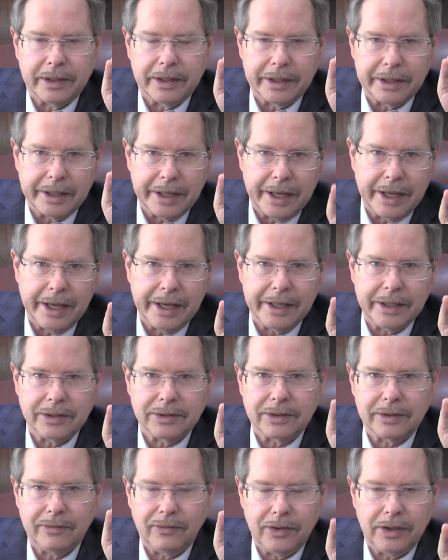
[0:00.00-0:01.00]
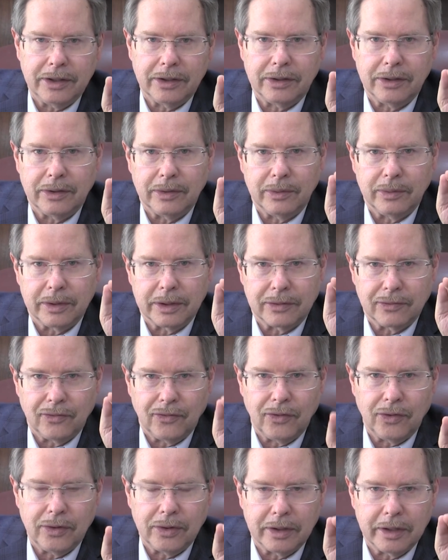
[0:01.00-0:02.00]
that has a vehicle with
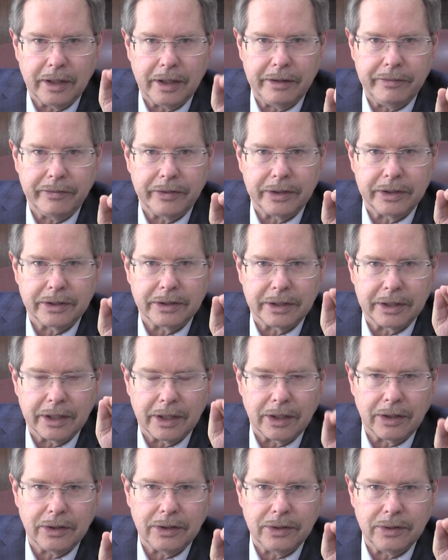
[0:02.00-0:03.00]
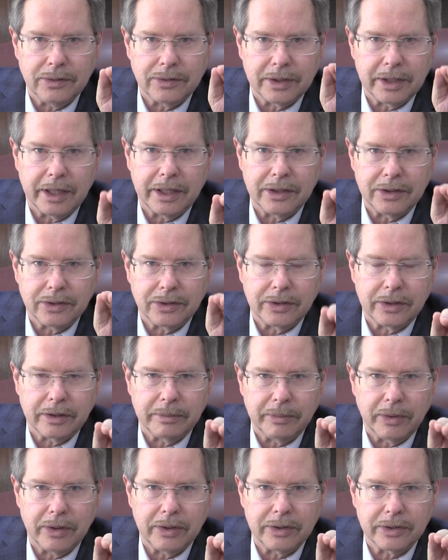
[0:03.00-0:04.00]
full coverage that includes
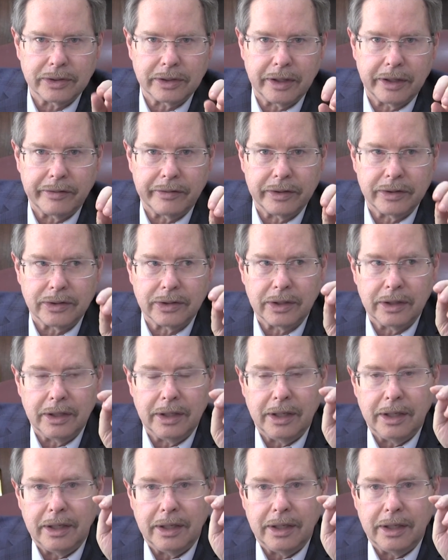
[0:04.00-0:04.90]
uninsured motorist coverage,